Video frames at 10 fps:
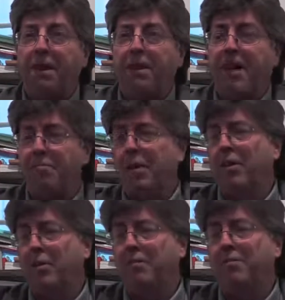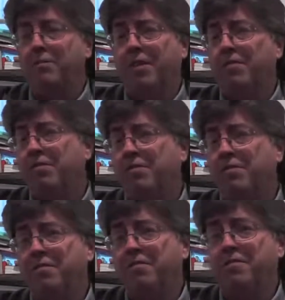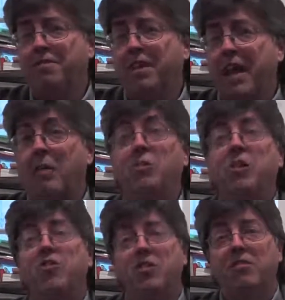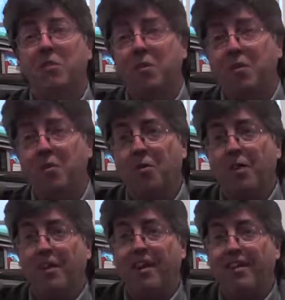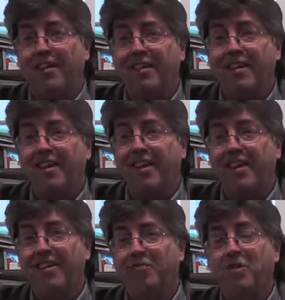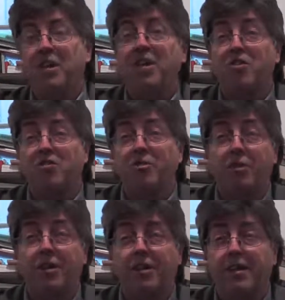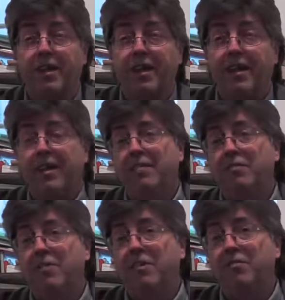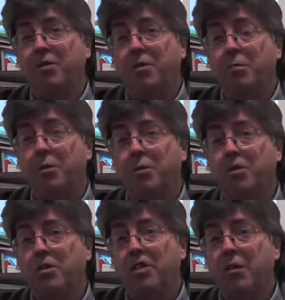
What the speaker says: Gave me a lot of ammunition, if you want to call it that, research fodder for the books.